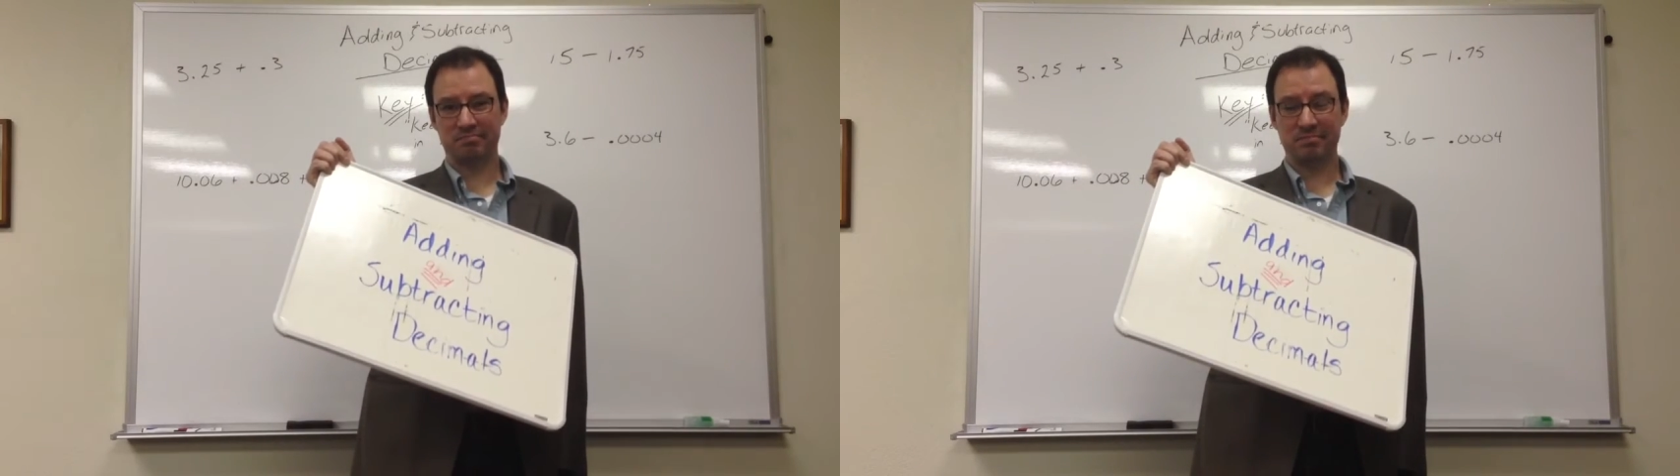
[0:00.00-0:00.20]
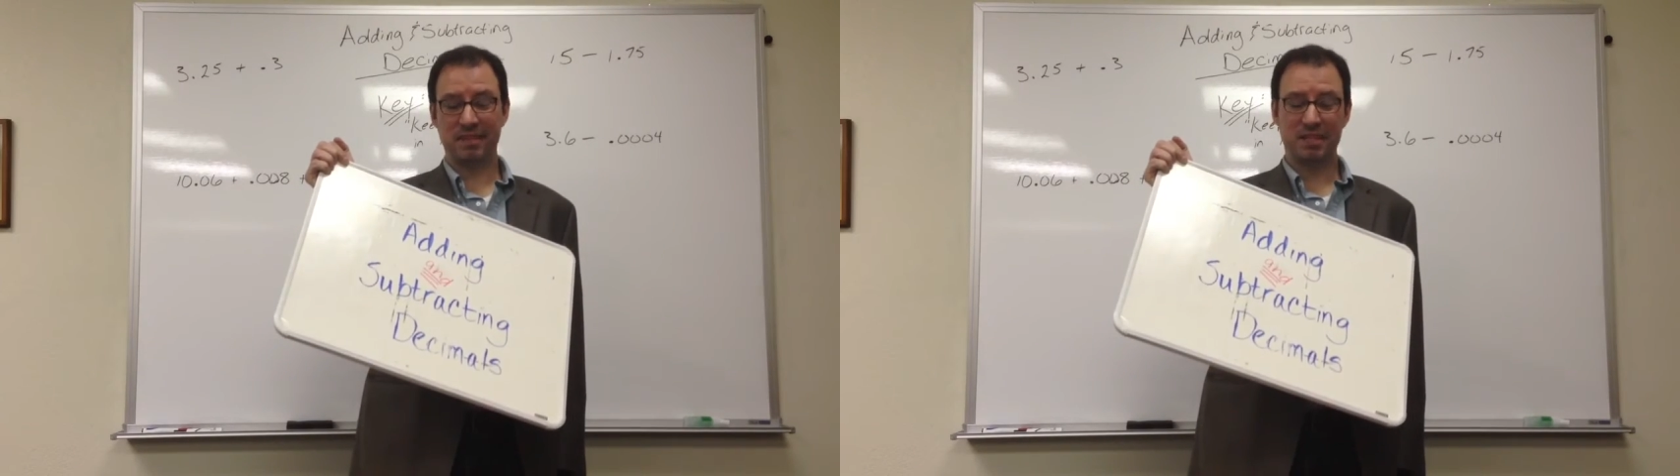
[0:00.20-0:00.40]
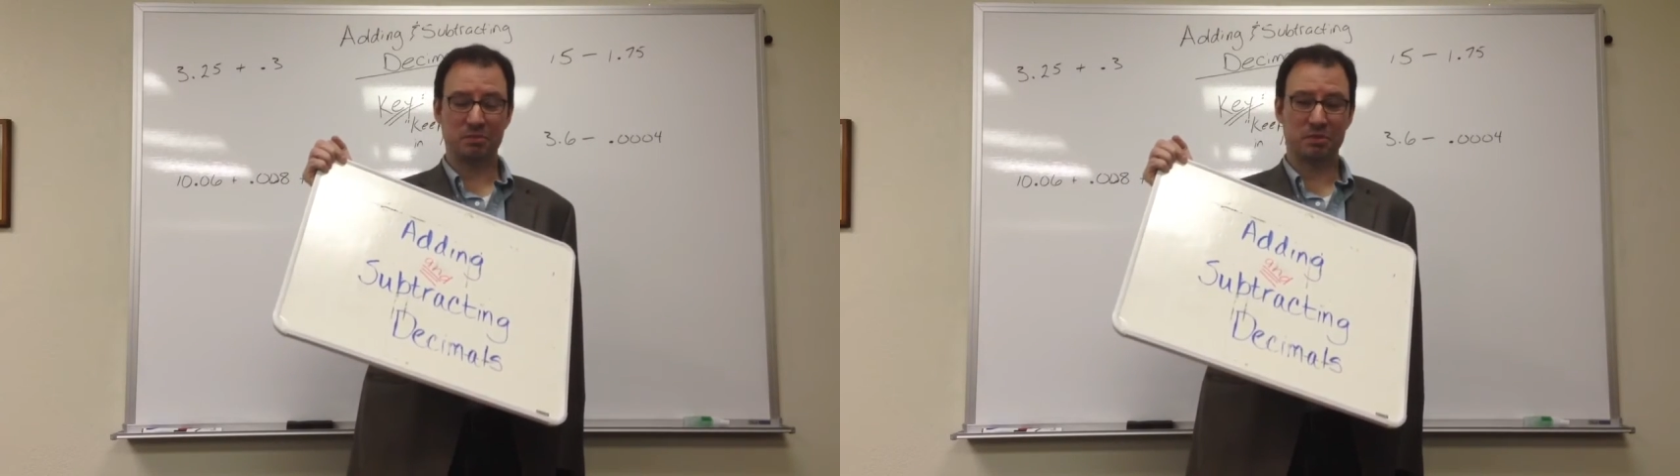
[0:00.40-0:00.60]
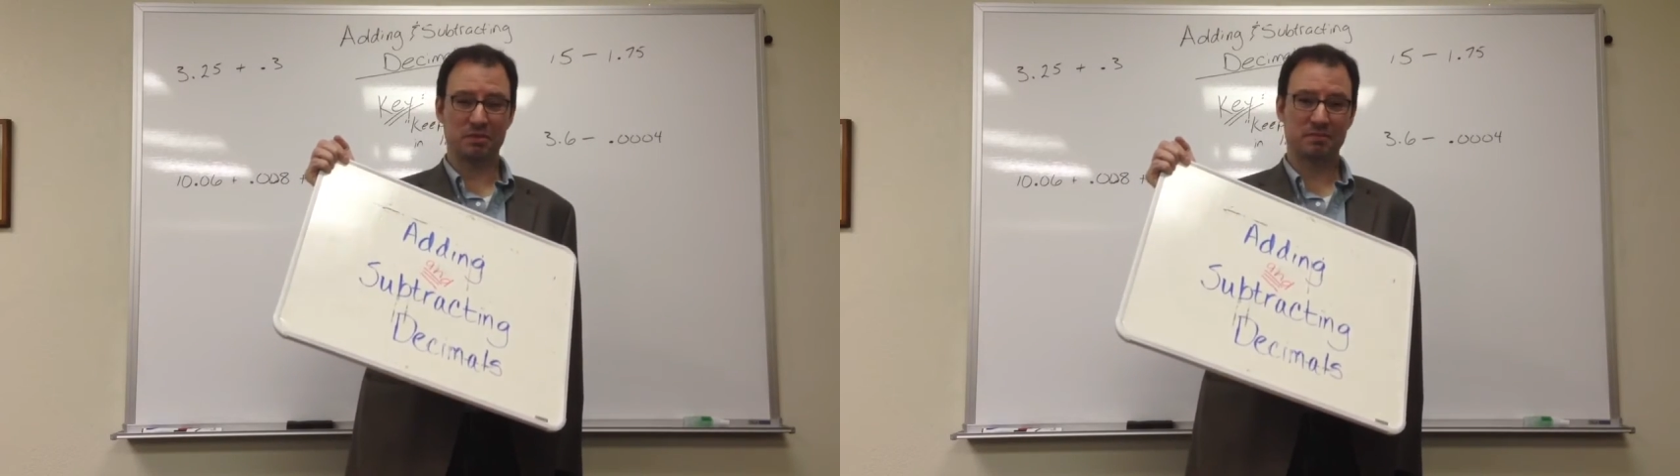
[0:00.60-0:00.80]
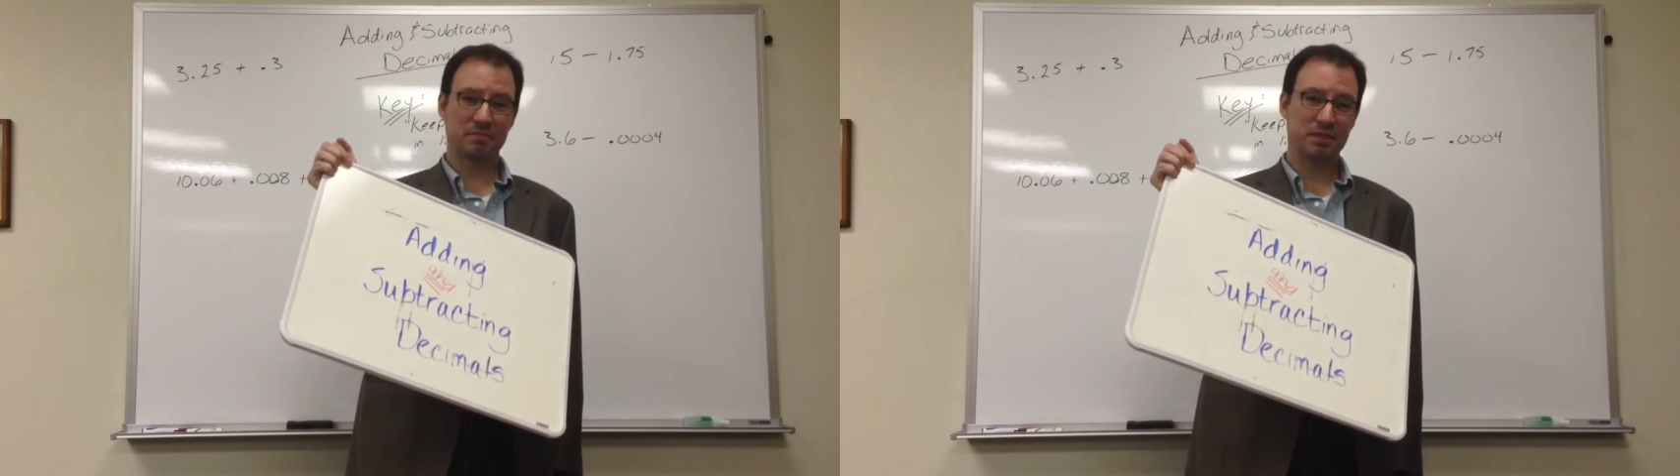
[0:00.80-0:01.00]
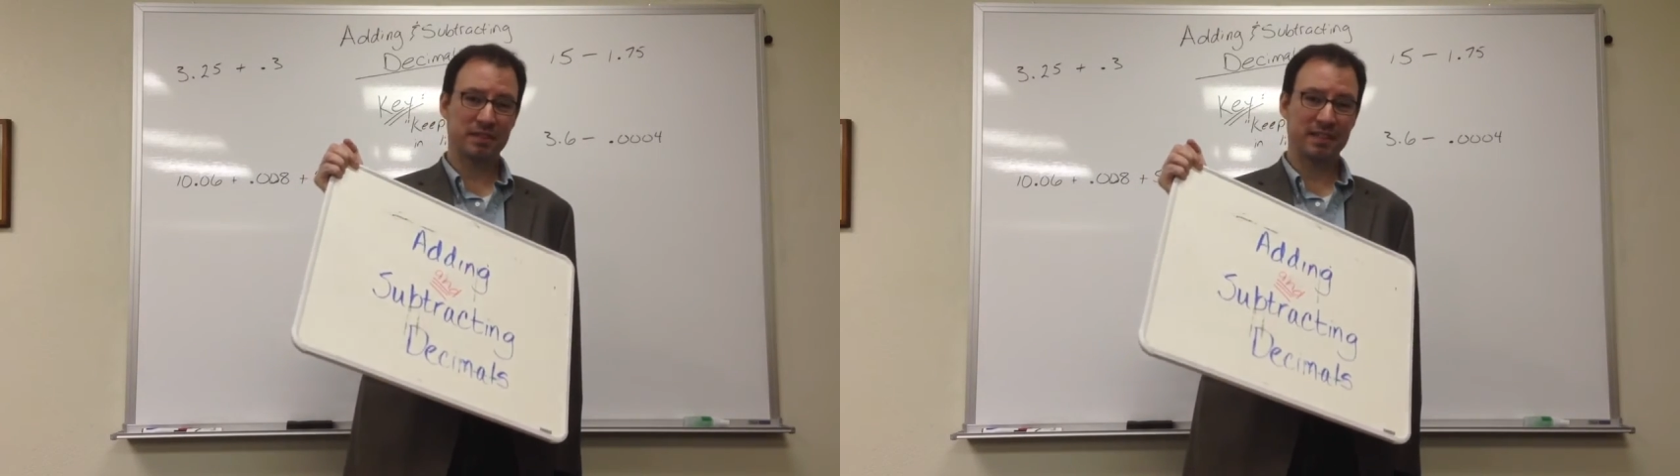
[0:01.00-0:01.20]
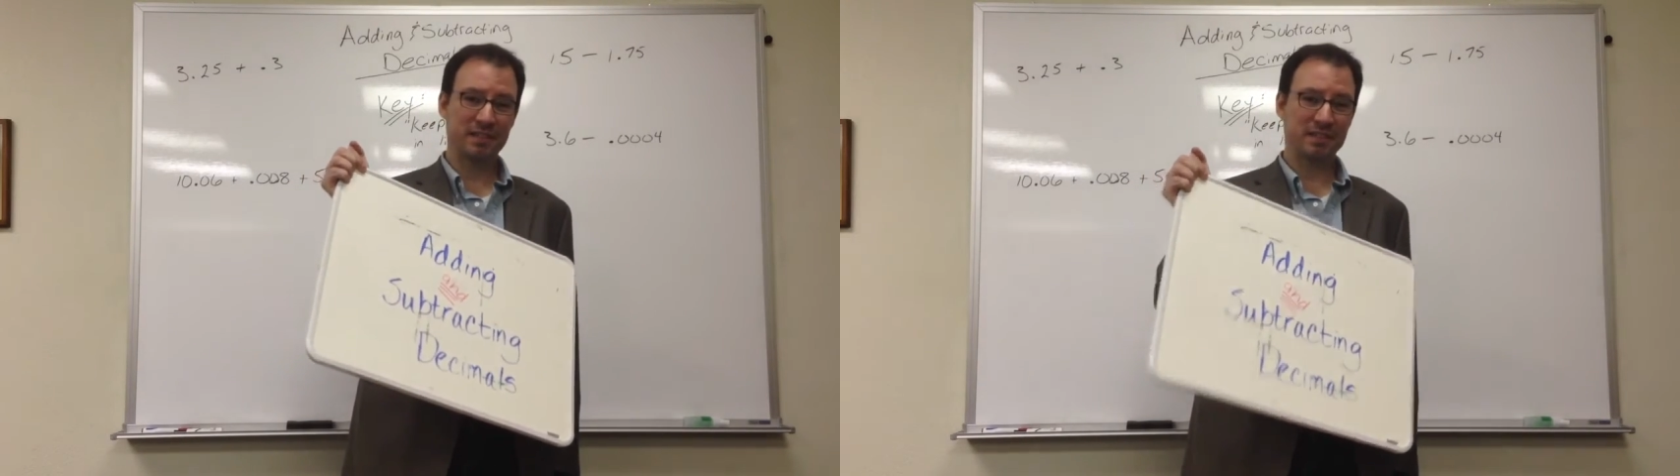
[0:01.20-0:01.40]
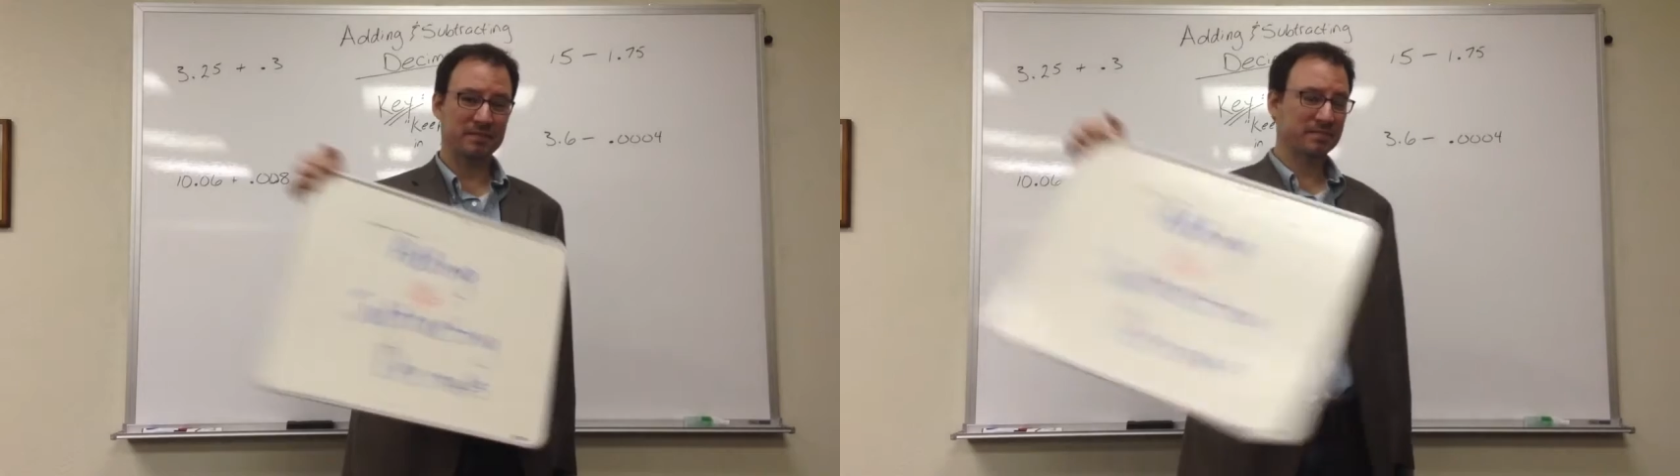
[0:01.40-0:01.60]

decimals. So let's take a look.